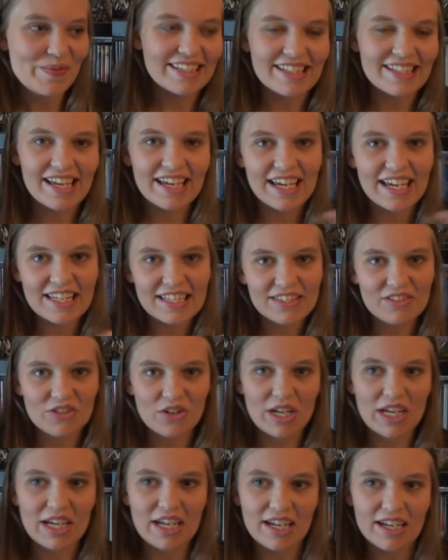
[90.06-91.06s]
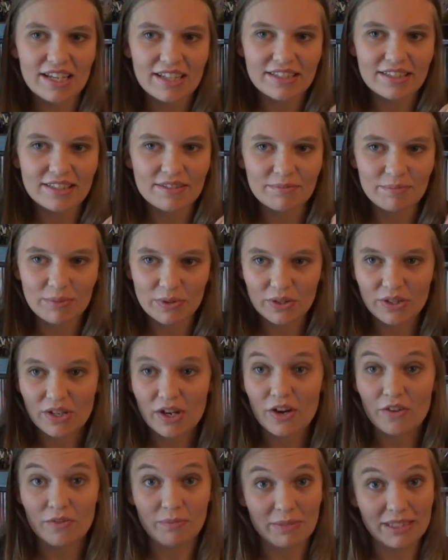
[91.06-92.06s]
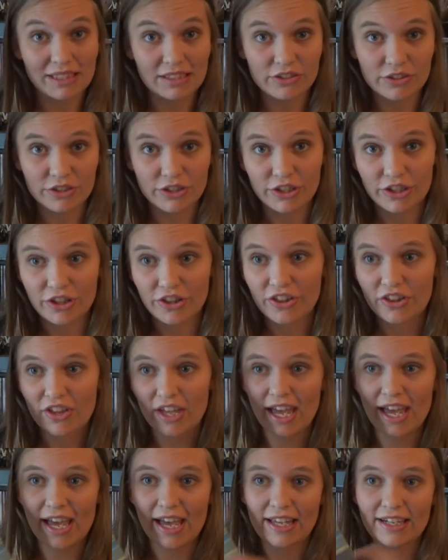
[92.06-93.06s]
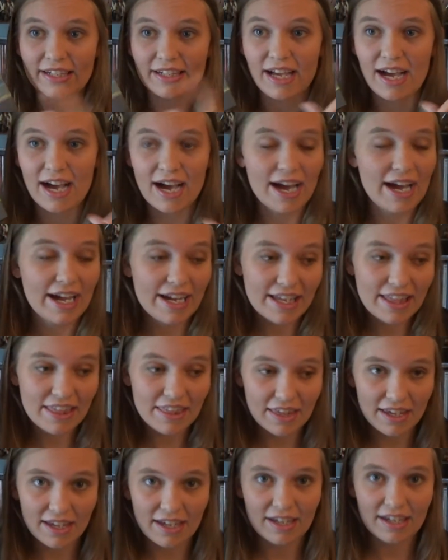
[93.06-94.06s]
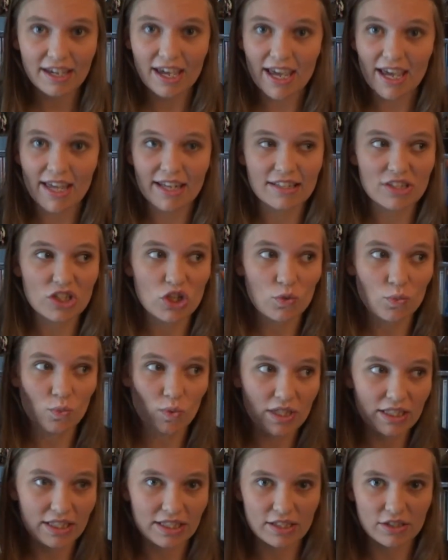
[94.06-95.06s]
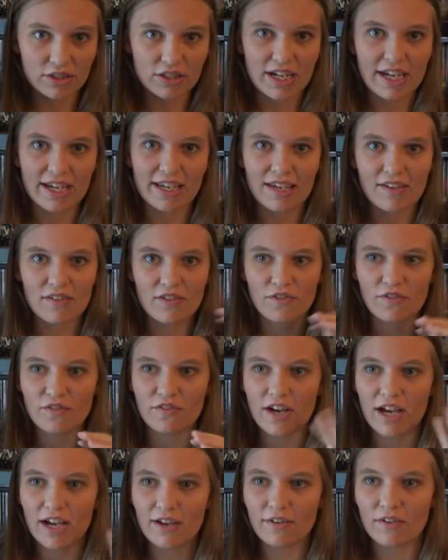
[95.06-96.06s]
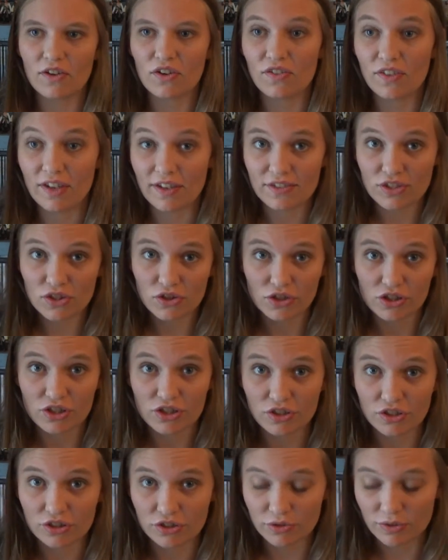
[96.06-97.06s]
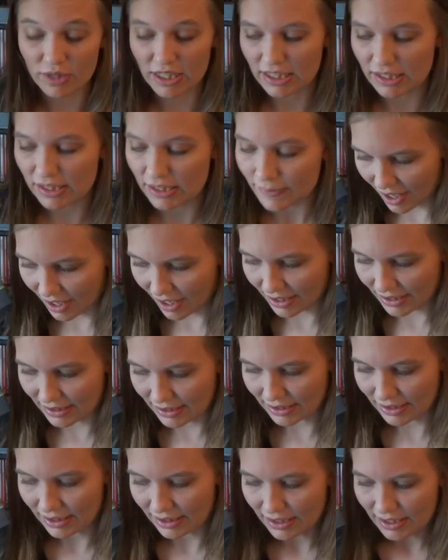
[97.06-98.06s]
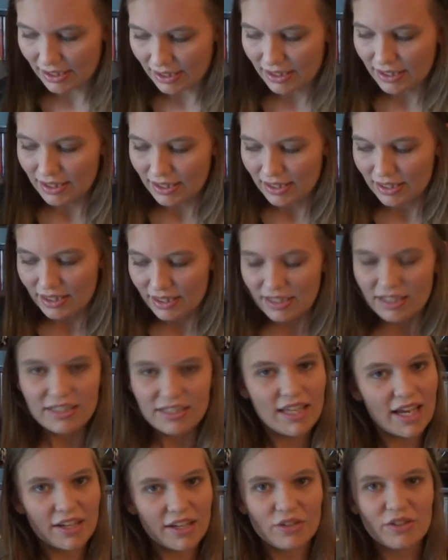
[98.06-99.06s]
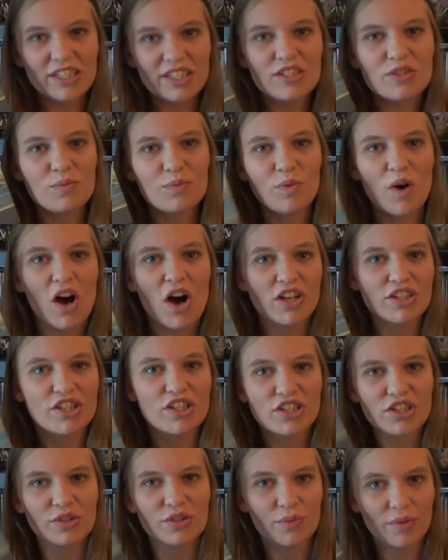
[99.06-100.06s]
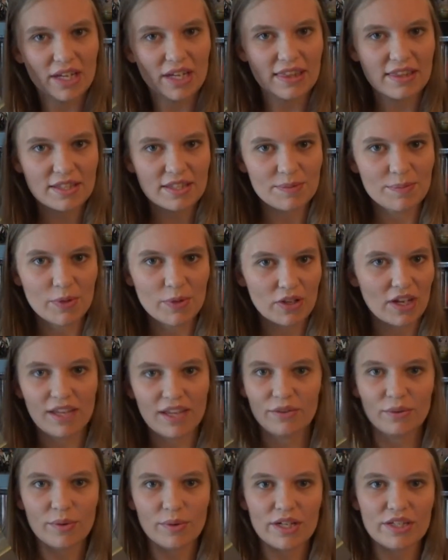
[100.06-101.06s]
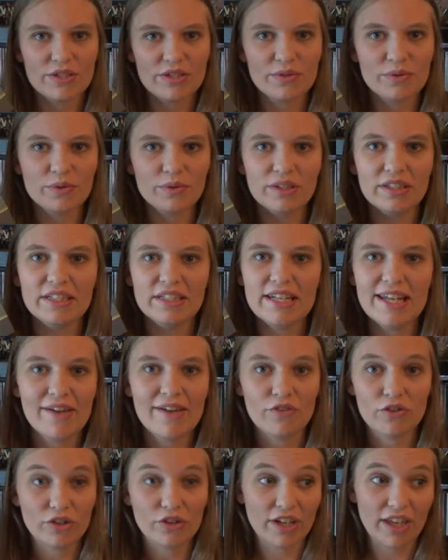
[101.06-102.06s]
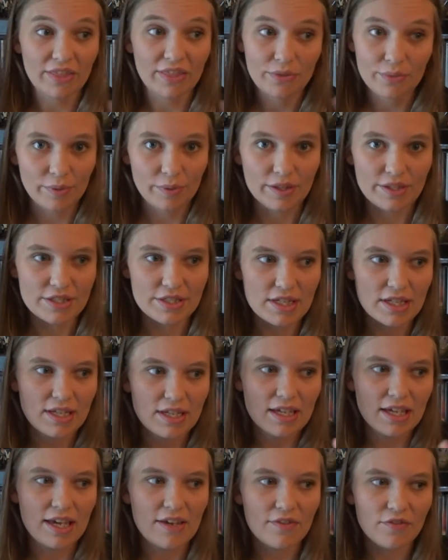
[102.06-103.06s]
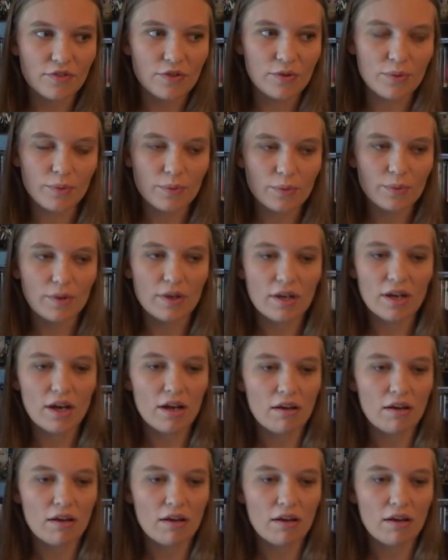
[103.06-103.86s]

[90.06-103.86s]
it's like a history book of Middle-earth, and I think it's really good. I gave it 5 out of 5 stars on Goodreads, and yeah, you need to want to read this book, otherwise you will never get through it. If you